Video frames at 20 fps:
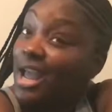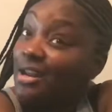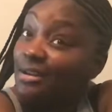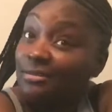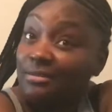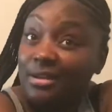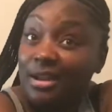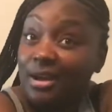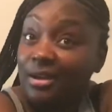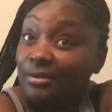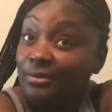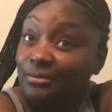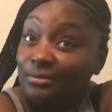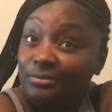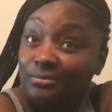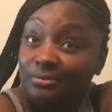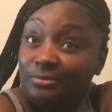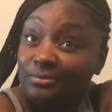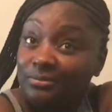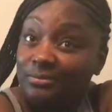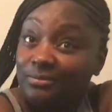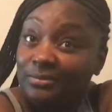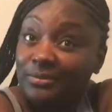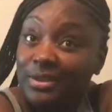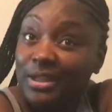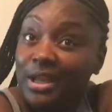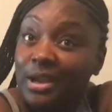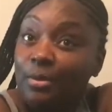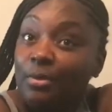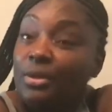I don't know.
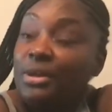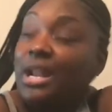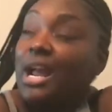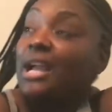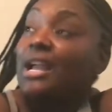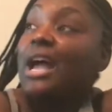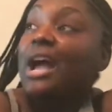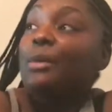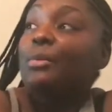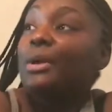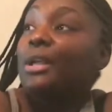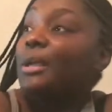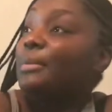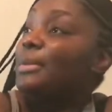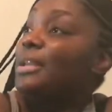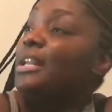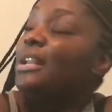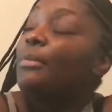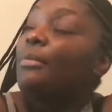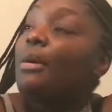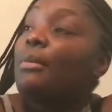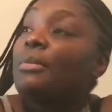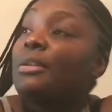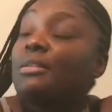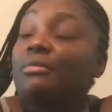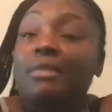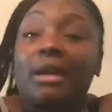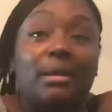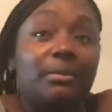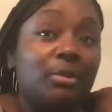When I got with him, he didn't want me
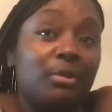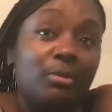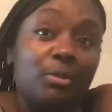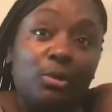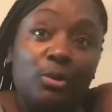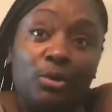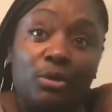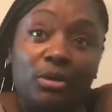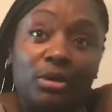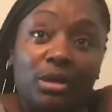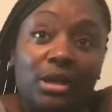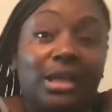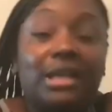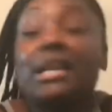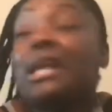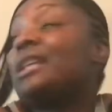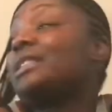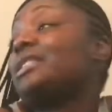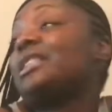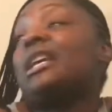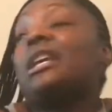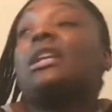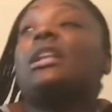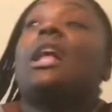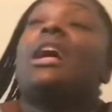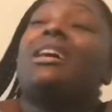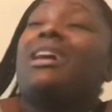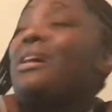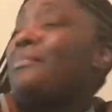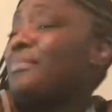to rap no more, and I said
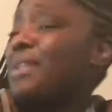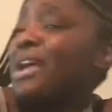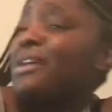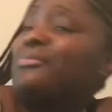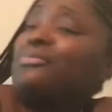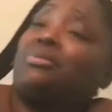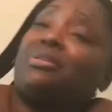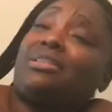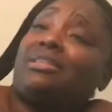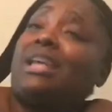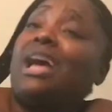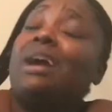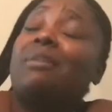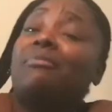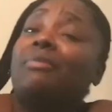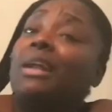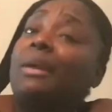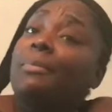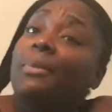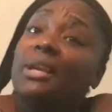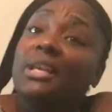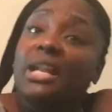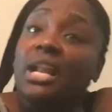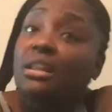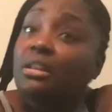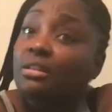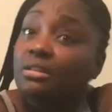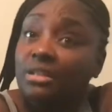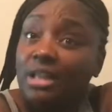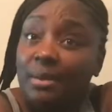I'm not going to stop rapping. And I
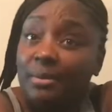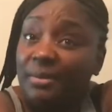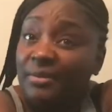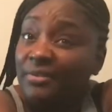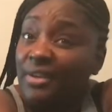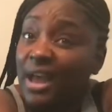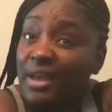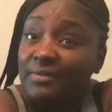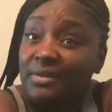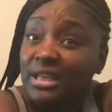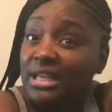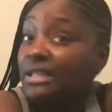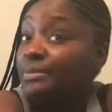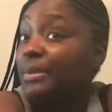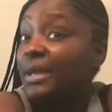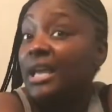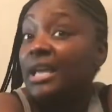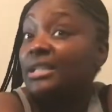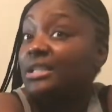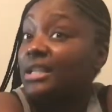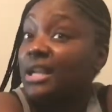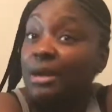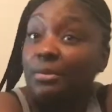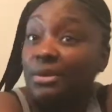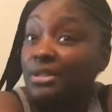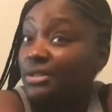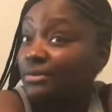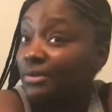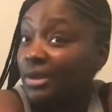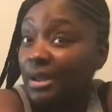looked up, and 5 years passed, and I
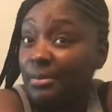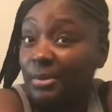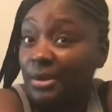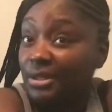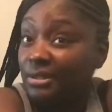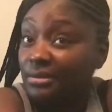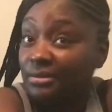wasn't rapping.